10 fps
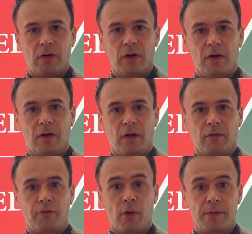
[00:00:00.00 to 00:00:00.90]

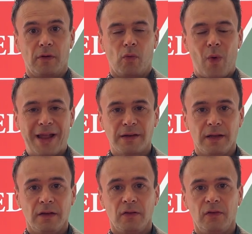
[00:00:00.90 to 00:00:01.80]
for the
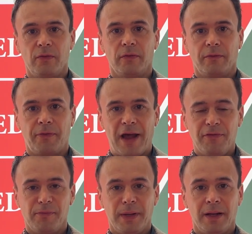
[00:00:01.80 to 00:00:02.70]
1-inch
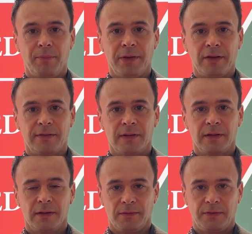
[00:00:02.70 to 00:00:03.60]
5
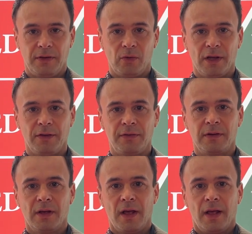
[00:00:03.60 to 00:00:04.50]
megapixel series,
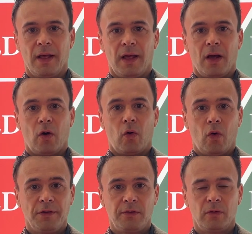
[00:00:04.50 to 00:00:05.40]

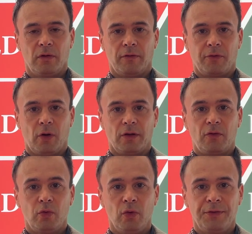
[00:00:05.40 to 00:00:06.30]
also for a
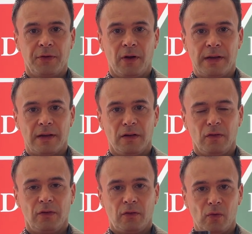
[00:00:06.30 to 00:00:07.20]
2/3
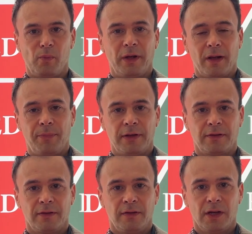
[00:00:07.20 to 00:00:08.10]
inch 2
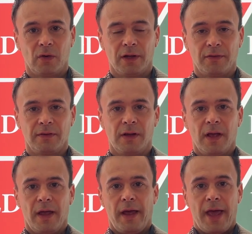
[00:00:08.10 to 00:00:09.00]
megapixel series,
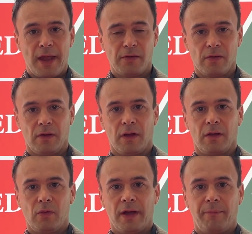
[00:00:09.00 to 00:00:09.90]
and
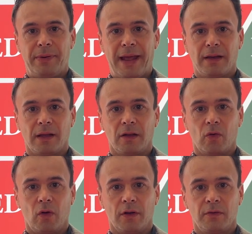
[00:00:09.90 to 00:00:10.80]
we are planning
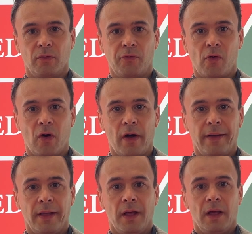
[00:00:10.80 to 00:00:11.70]
it also
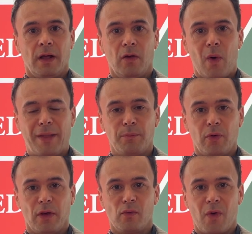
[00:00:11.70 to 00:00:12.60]
for a
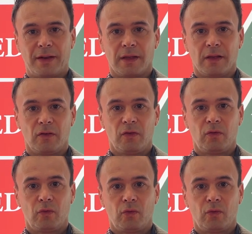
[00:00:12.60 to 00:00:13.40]
1.1 inch